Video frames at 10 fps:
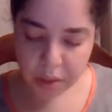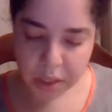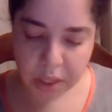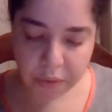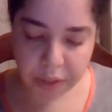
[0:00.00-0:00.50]

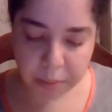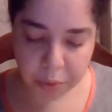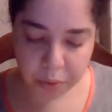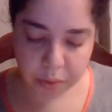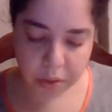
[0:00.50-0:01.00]
Deviant
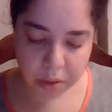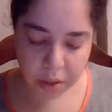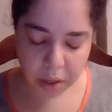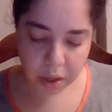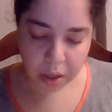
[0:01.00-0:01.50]
moods.
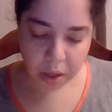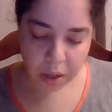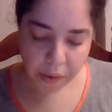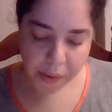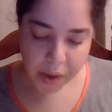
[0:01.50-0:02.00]

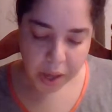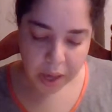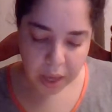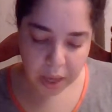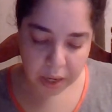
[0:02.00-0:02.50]

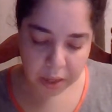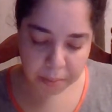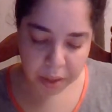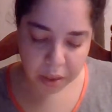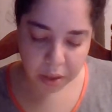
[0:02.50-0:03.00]
Any
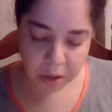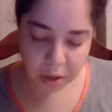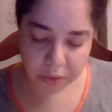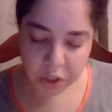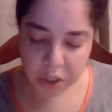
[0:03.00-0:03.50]
method
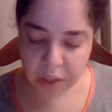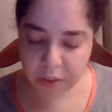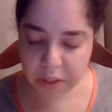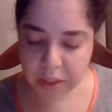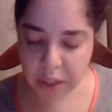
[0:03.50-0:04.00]
of
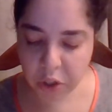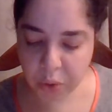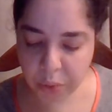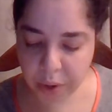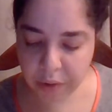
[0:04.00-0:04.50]
achieving
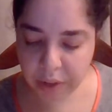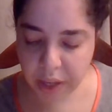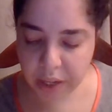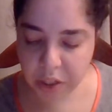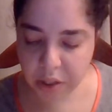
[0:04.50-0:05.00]
sexual
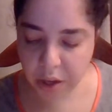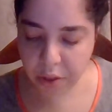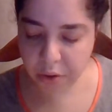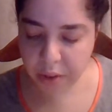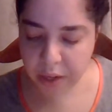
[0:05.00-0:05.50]
gratification
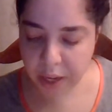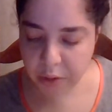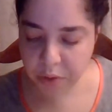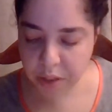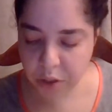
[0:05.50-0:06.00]
other than
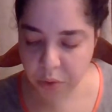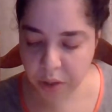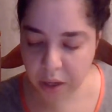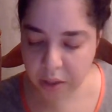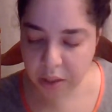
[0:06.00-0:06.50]
heterosexual
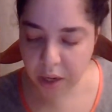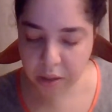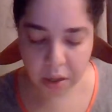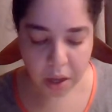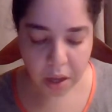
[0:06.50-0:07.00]
contact